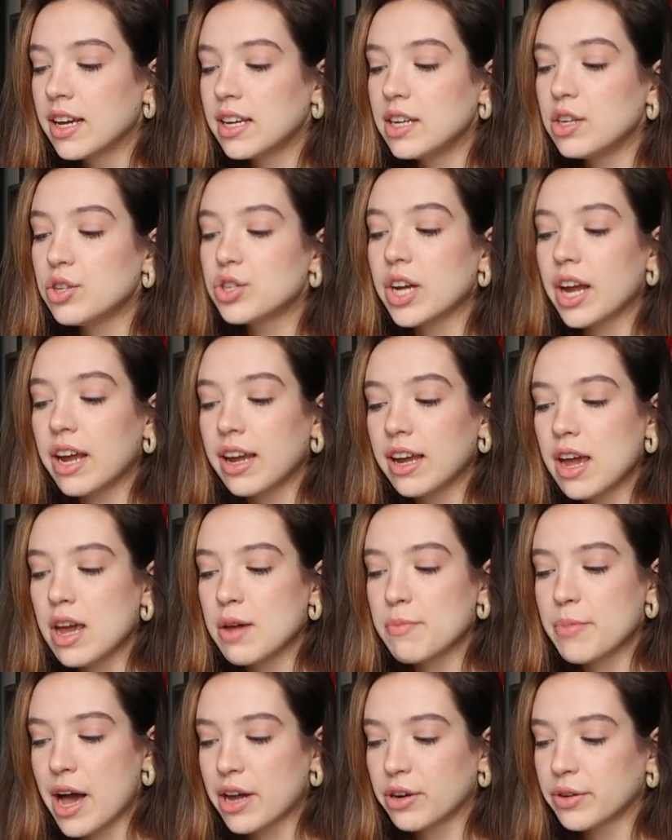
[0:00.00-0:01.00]
Each AA
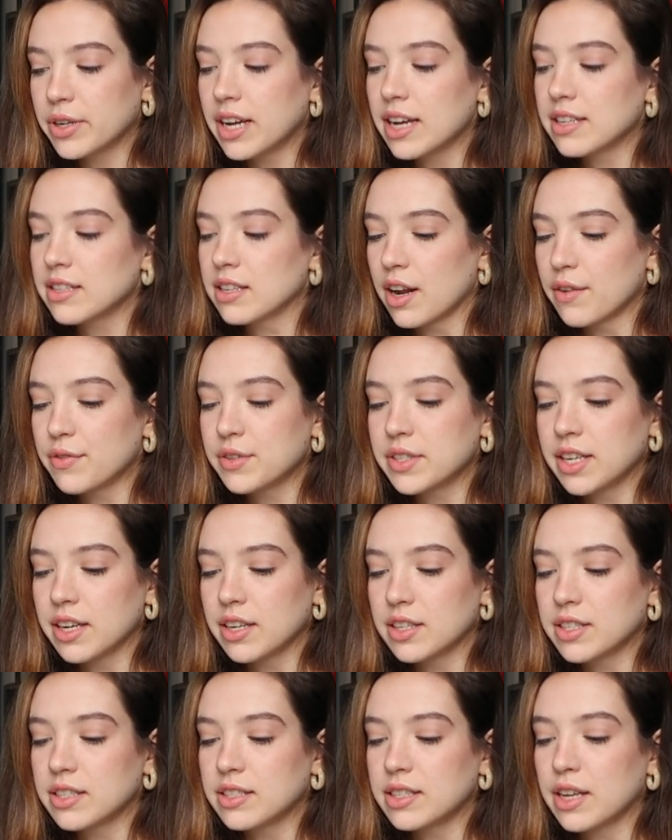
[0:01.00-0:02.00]
battery has enough
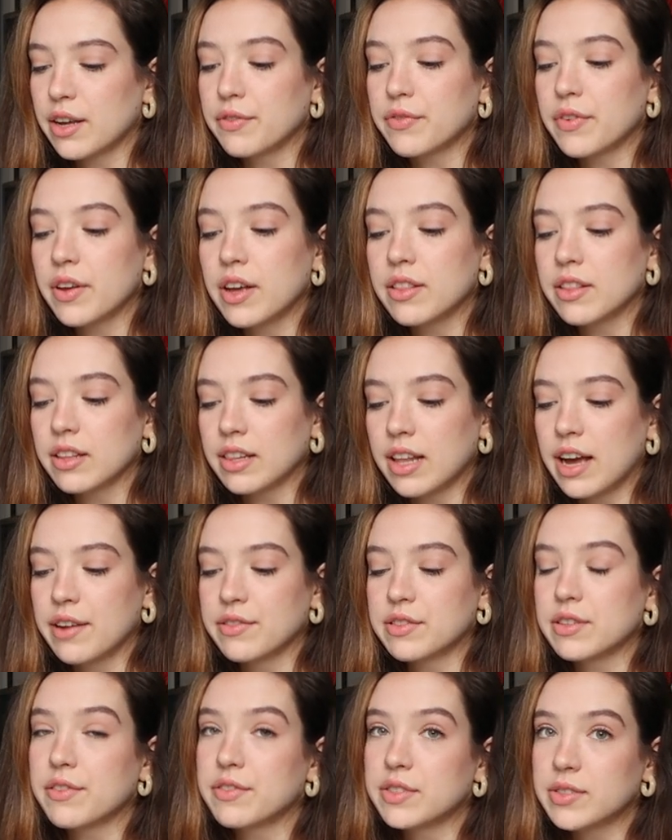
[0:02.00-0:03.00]
zinc to save the
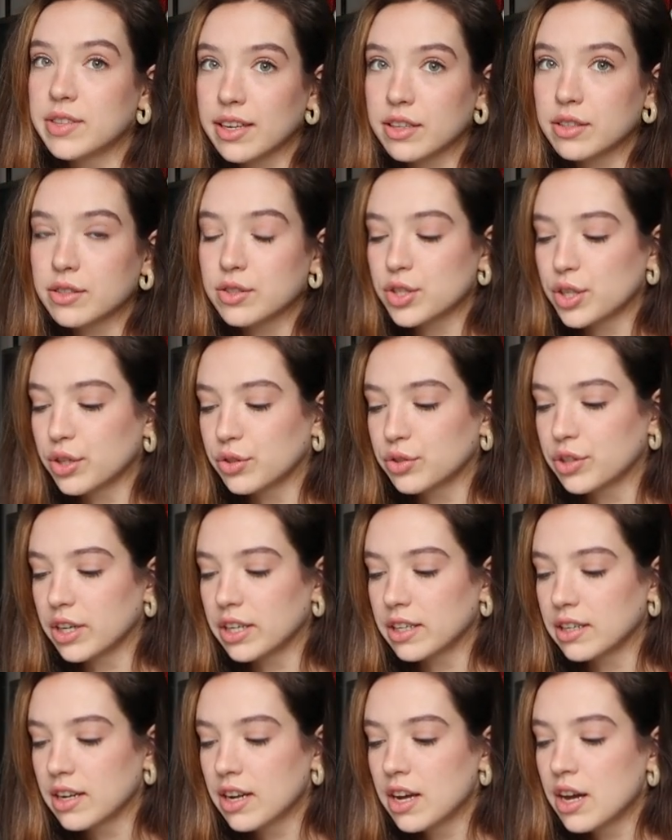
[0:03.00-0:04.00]
lives of 6
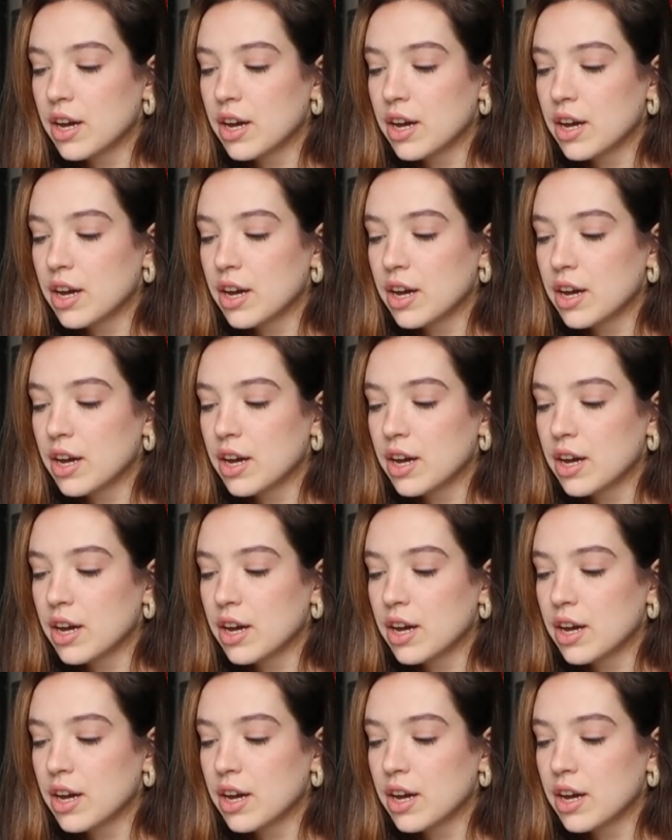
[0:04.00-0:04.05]
children.